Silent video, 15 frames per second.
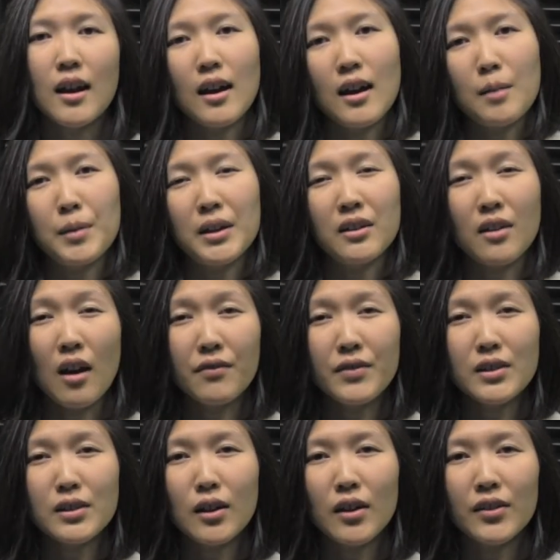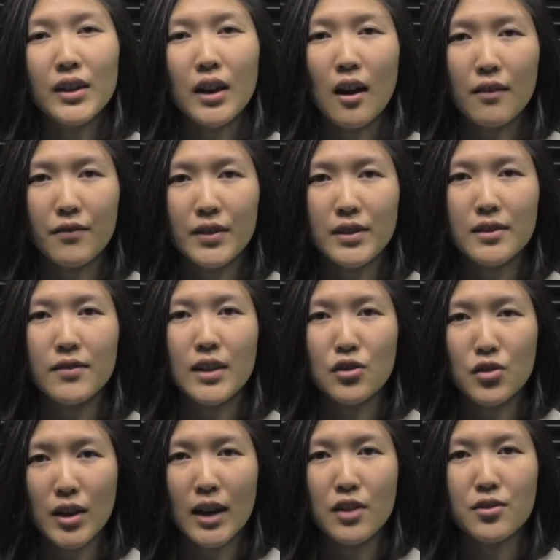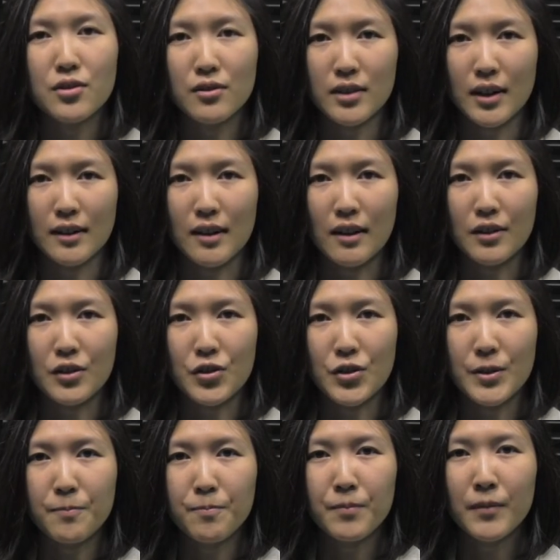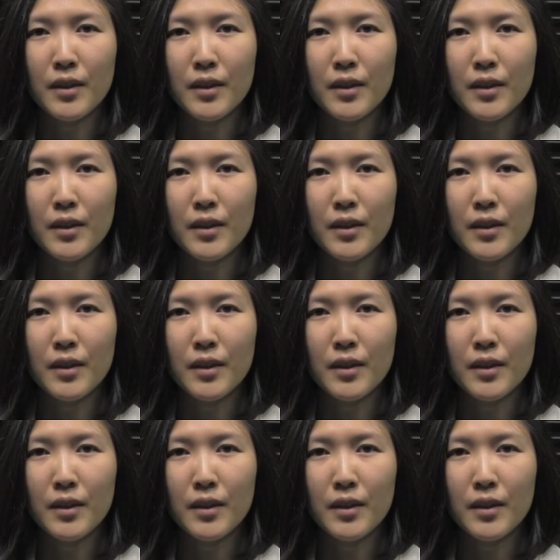in an office called the Office of Educational Technology.